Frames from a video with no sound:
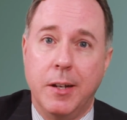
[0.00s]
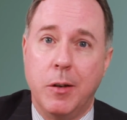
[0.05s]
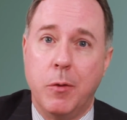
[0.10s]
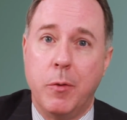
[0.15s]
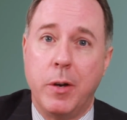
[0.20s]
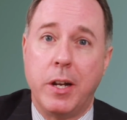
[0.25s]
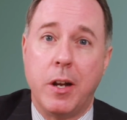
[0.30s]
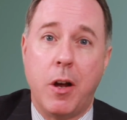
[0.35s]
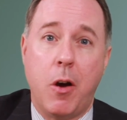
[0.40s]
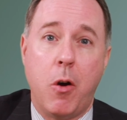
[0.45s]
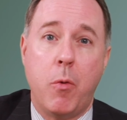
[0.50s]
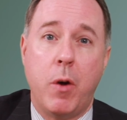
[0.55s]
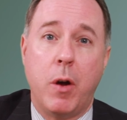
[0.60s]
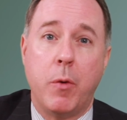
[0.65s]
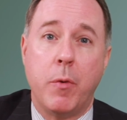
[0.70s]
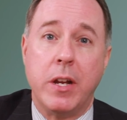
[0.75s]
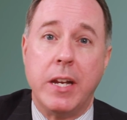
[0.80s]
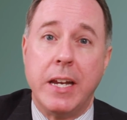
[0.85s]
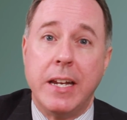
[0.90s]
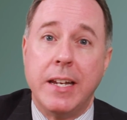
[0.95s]
We know
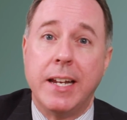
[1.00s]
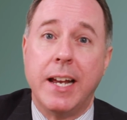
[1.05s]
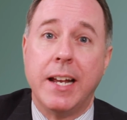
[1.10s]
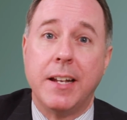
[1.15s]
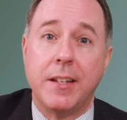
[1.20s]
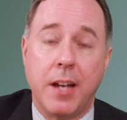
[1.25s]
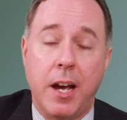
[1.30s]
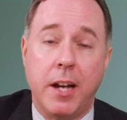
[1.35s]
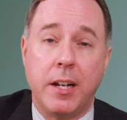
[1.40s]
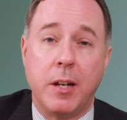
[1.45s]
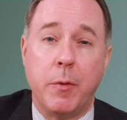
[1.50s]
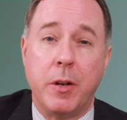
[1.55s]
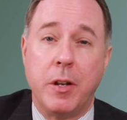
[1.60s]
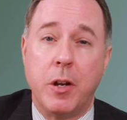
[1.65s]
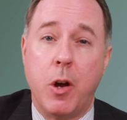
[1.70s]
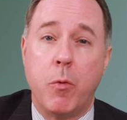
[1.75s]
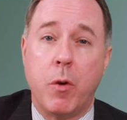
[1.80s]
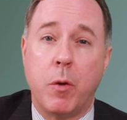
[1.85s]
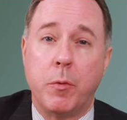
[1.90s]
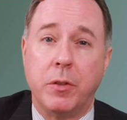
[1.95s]
what we need to get done, and we
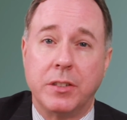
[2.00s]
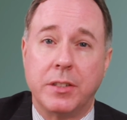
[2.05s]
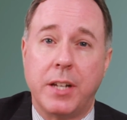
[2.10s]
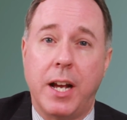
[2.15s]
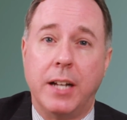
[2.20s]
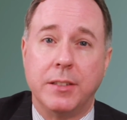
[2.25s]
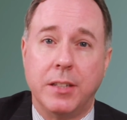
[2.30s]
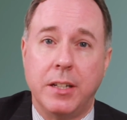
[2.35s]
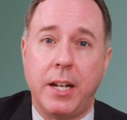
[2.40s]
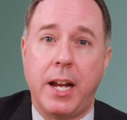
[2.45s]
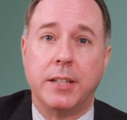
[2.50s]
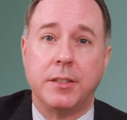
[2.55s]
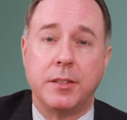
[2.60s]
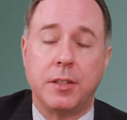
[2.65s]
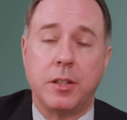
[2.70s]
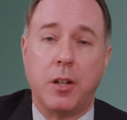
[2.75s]
know where Wisconsin has to